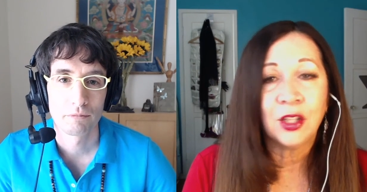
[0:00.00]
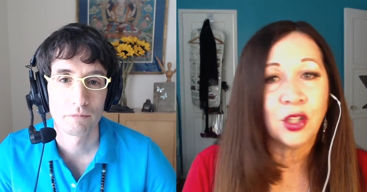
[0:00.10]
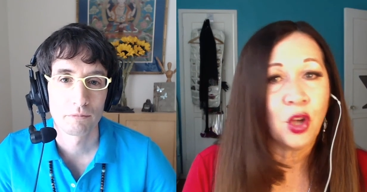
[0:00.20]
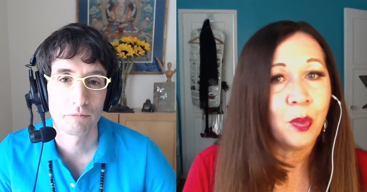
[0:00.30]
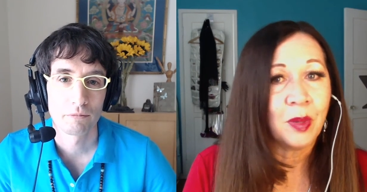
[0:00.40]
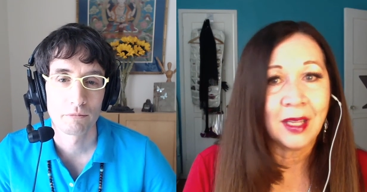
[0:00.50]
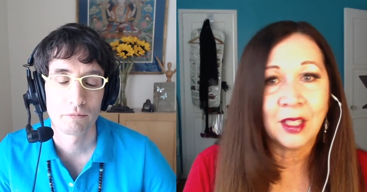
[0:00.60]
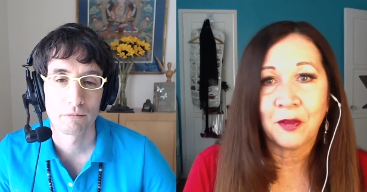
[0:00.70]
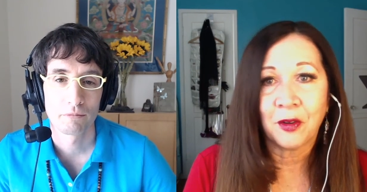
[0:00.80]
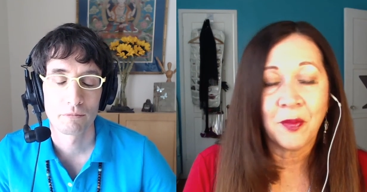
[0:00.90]
Speaker 1: and so
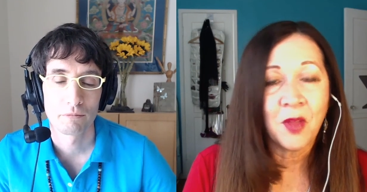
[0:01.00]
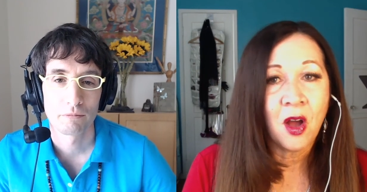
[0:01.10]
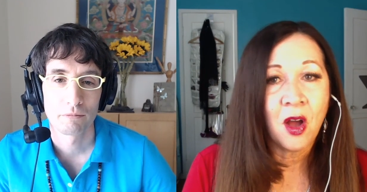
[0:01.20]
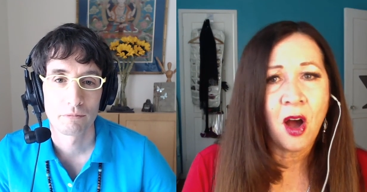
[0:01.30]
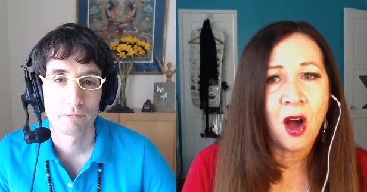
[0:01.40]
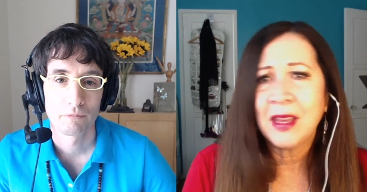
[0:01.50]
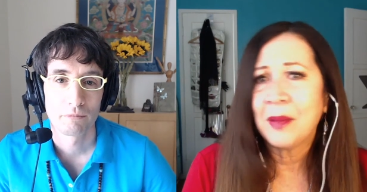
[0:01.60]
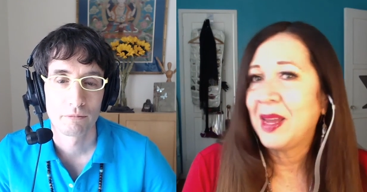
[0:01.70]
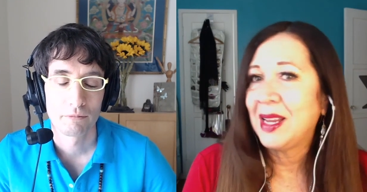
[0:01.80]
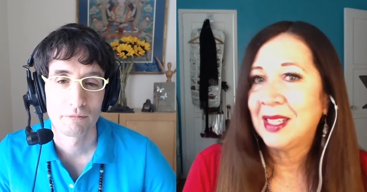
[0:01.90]
blessed for all
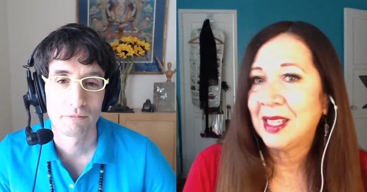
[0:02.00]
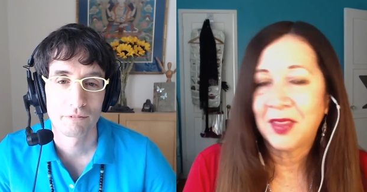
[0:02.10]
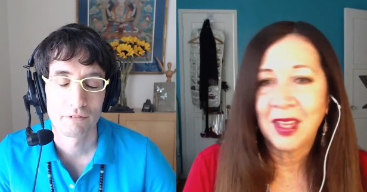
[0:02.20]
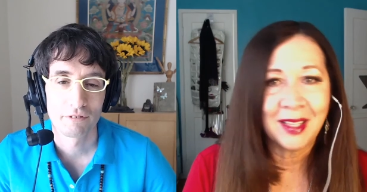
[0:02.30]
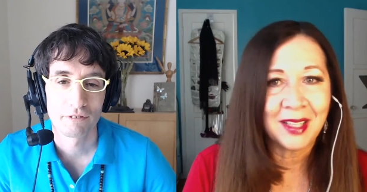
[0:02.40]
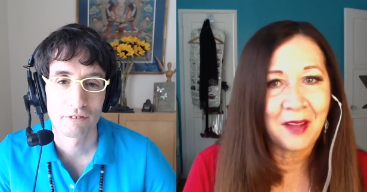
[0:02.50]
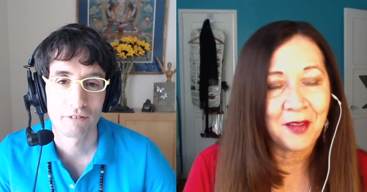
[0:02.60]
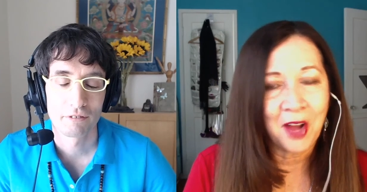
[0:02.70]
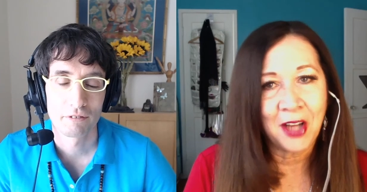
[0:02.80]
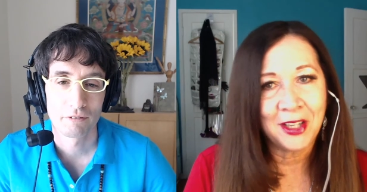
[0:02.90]
the amazing things that
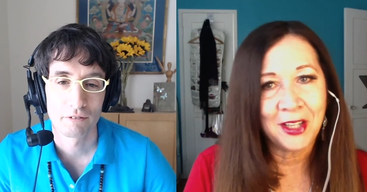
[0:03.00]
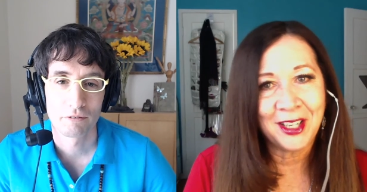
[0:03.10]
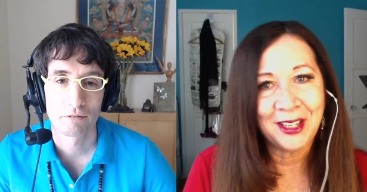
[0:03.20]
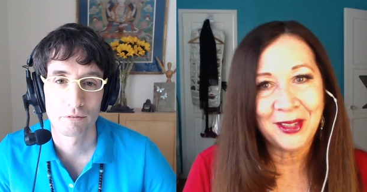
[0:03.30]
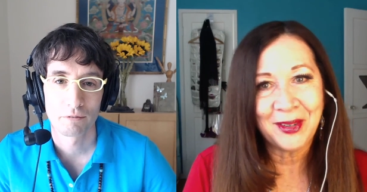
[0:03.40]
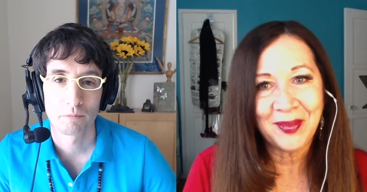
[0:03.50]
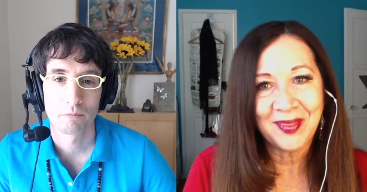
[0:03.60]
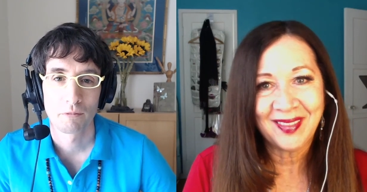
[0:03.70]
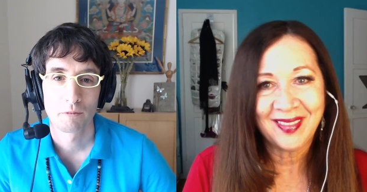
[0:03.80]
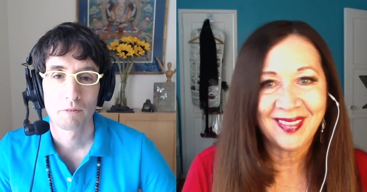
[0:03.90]
I've gotten to do.
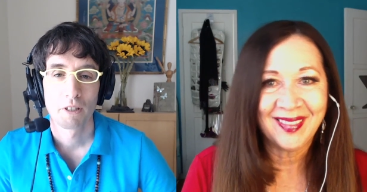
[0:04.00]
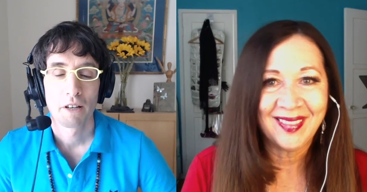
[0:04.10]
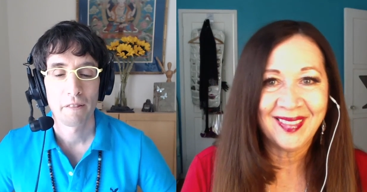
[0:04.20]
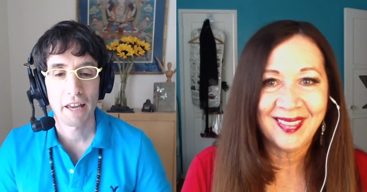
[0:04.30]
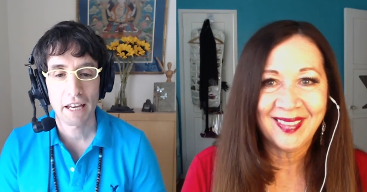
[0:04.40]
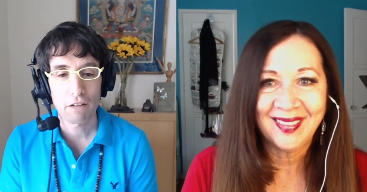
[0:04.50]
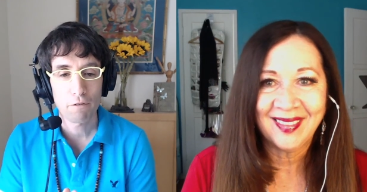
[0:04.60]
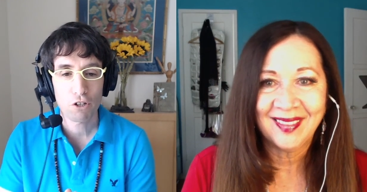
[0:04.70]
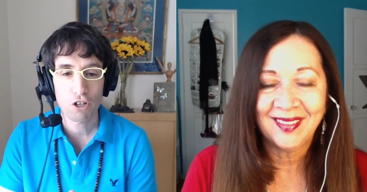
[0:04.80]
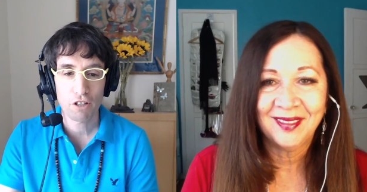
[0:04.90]
Thank you
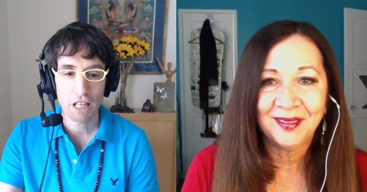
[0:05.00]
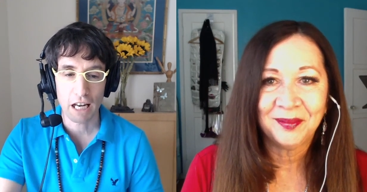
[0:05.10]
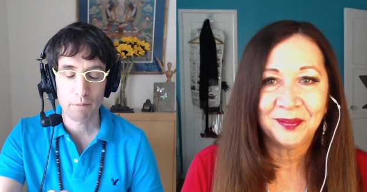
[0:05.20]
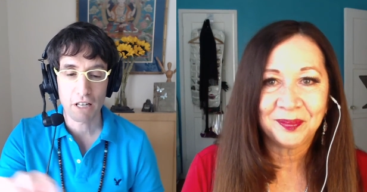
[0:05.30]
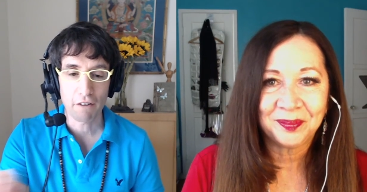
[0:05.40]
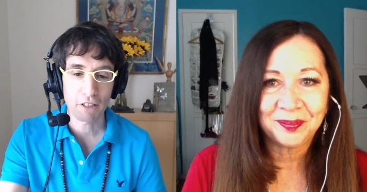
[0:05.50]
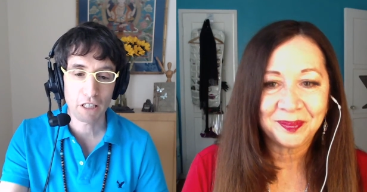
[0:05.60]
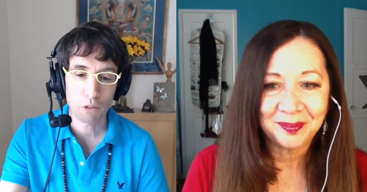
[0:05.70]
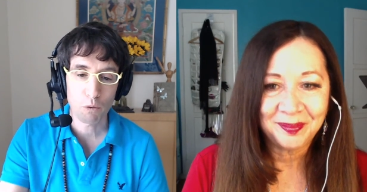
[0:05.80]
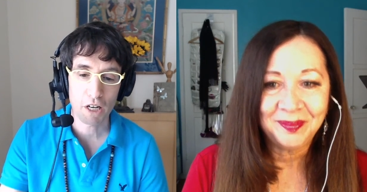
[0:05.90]
for sharing that.
Speaker 2: I'm definitely
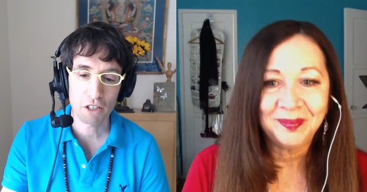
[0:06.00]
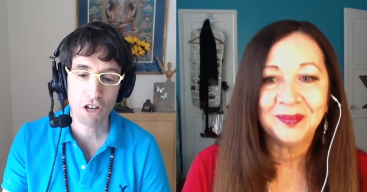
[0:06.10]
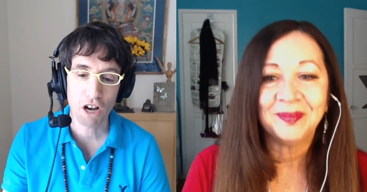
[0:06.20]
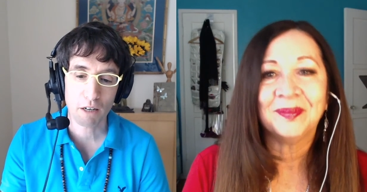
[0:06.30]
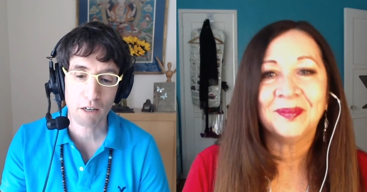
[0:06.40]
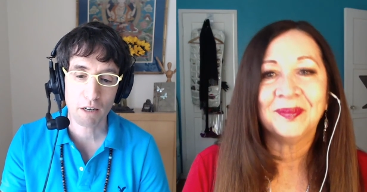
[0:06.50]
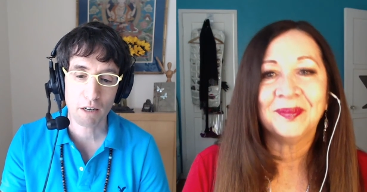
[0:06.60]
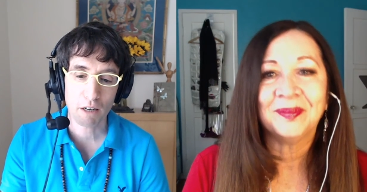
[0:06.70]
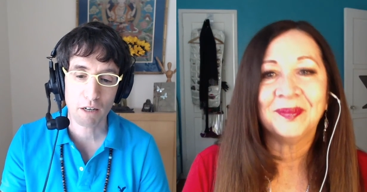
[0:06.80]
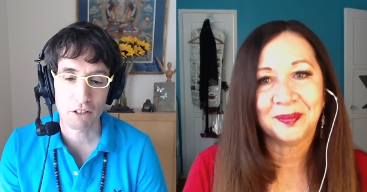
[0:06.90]
going to want to talk more
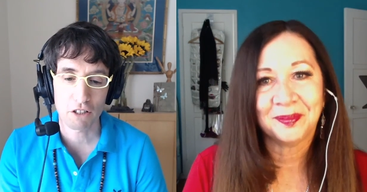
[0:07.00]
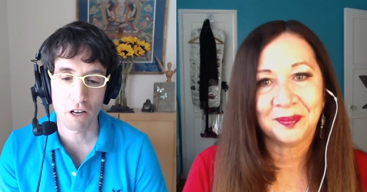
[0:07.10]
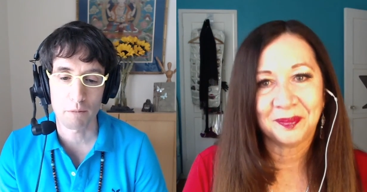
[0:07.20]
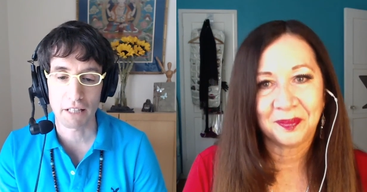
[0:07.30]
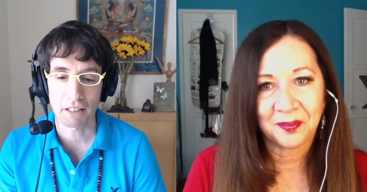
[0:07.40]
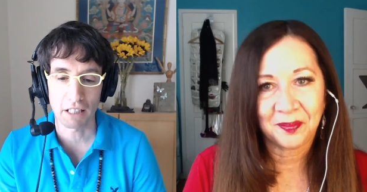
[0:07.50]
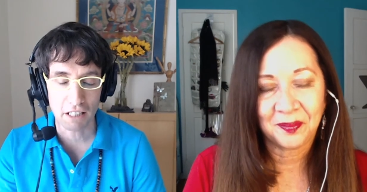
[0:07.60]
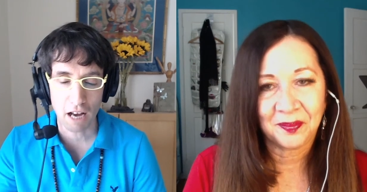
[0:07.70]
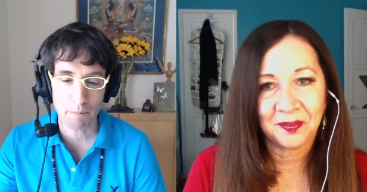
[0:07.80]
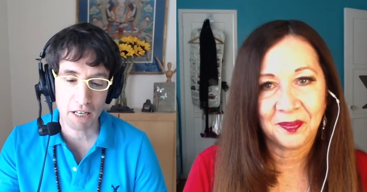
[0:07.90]
about, about the
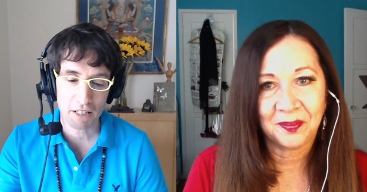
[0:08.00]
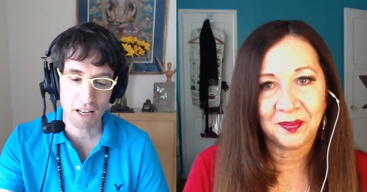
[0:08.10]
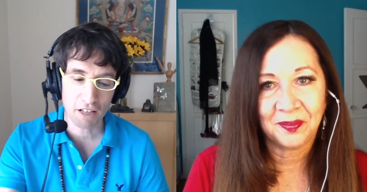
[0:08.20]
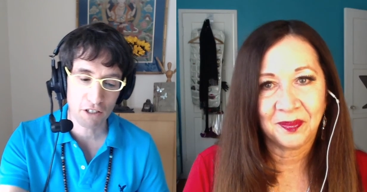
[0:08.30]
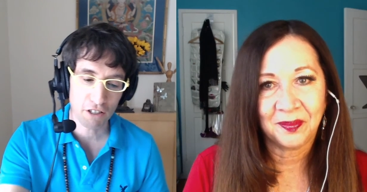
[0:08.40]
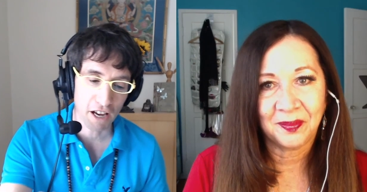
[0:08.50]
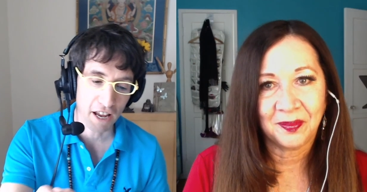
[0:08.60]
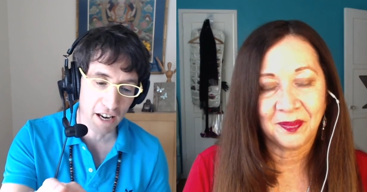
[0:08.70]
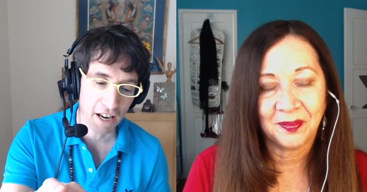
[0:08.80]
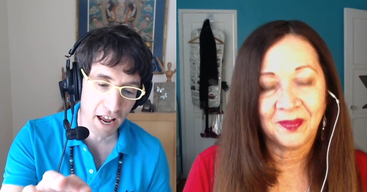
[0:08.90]
Agape Center
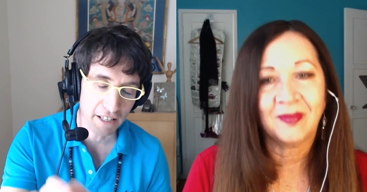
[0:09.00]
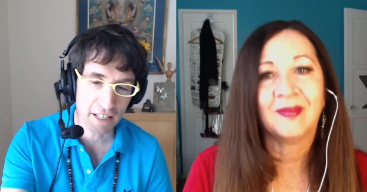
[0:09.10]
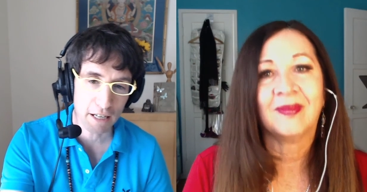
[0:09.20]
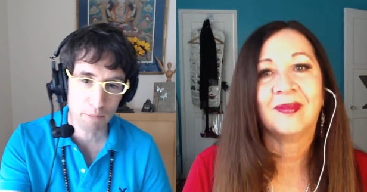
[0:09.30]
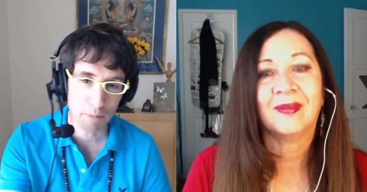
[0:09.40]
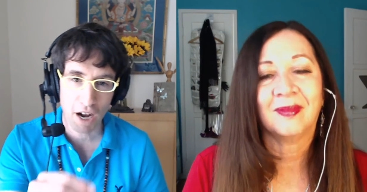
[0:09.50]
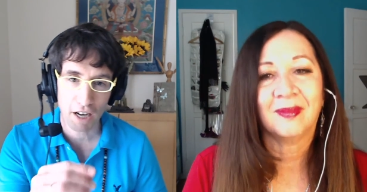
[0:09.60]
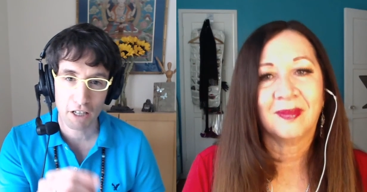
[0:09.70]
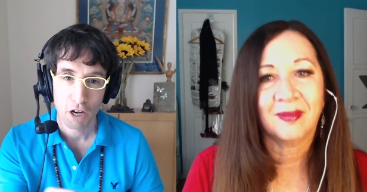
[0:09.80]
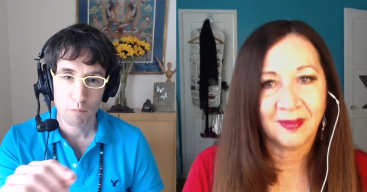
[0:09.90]
and, and Deepak.
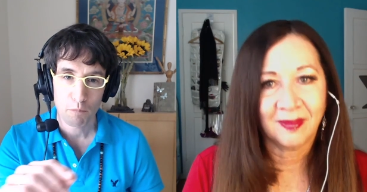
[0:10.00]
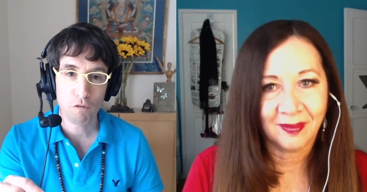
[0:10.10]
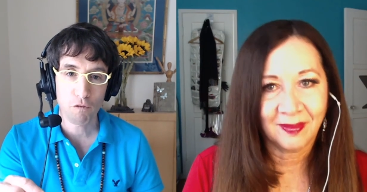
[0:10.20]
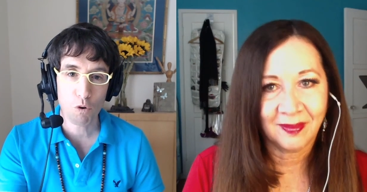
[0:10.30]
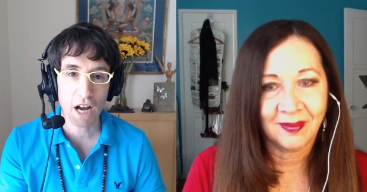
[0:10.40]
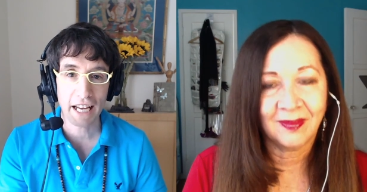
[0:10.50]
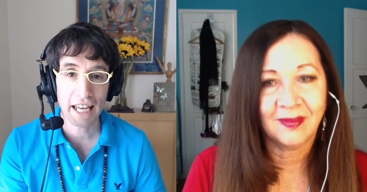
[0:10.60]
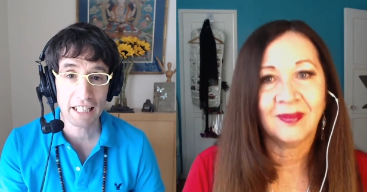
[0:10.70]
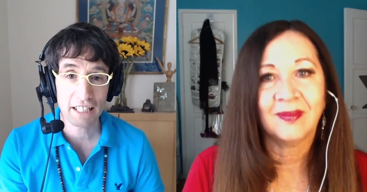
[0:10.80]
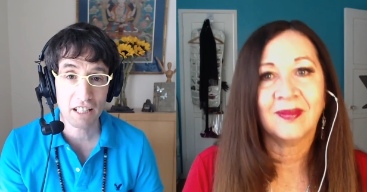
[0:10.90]
Before I get to